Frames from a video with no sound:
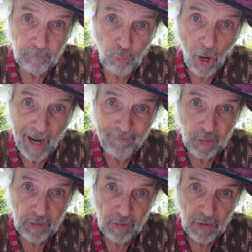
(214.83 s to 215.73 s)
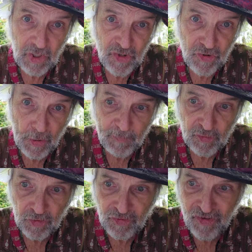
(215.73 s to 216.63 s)
private
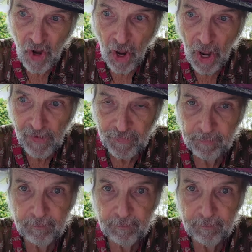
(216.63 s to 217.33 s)
Egyptian jet.